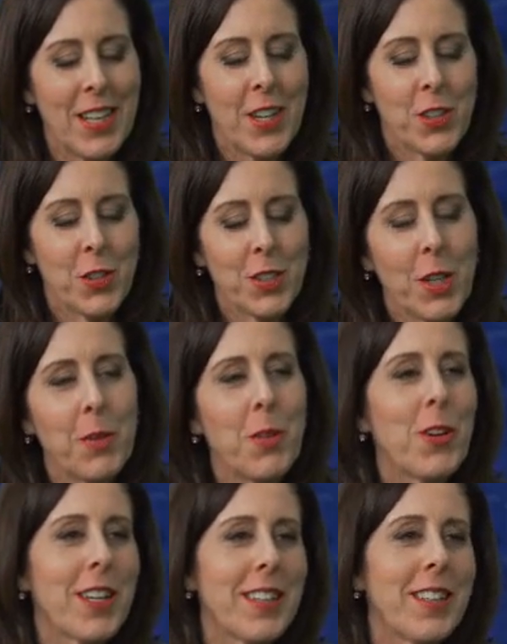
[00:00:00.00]
so tell me
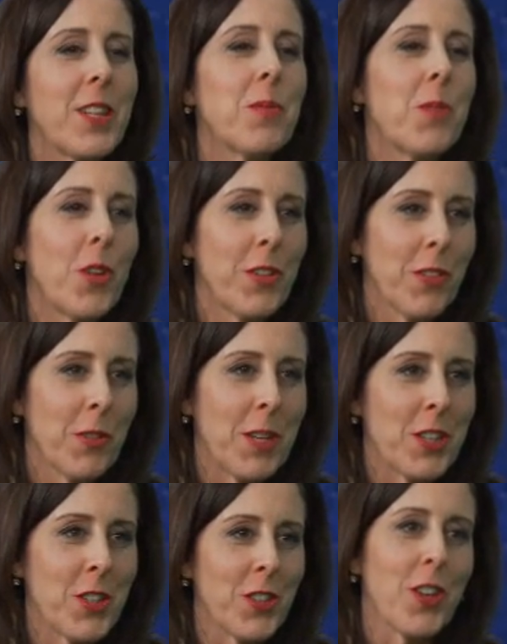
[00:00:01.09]
where I can get more
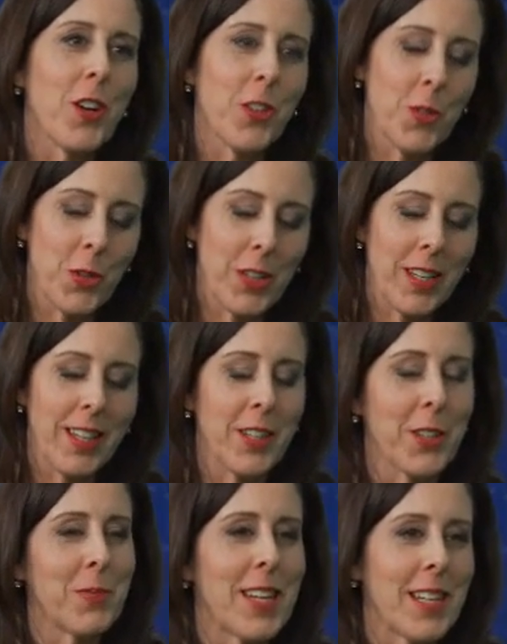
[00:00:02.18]
information on the working
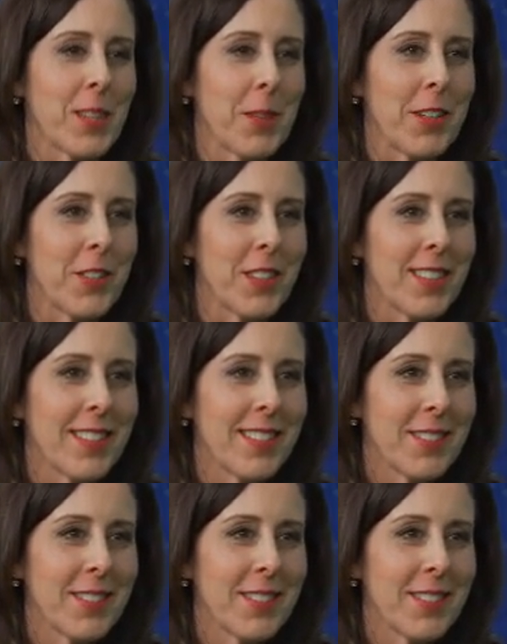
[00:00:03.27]
income tax benefit.